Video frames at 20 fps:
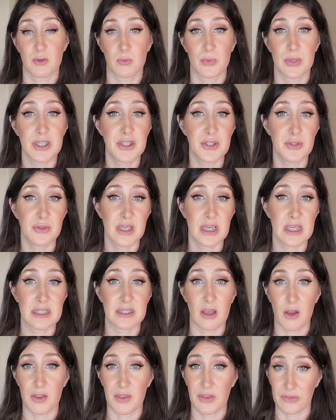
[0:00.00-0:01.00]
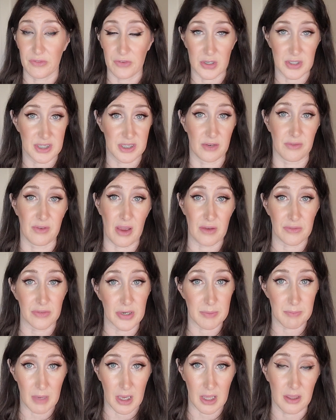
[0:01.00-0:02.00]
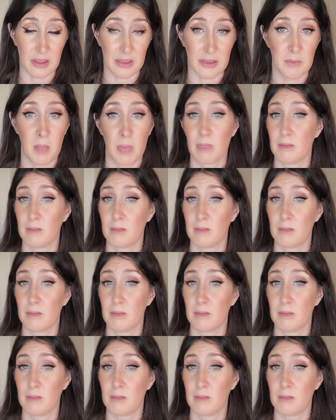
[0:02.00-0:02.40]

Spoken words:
we do this on the first of every month.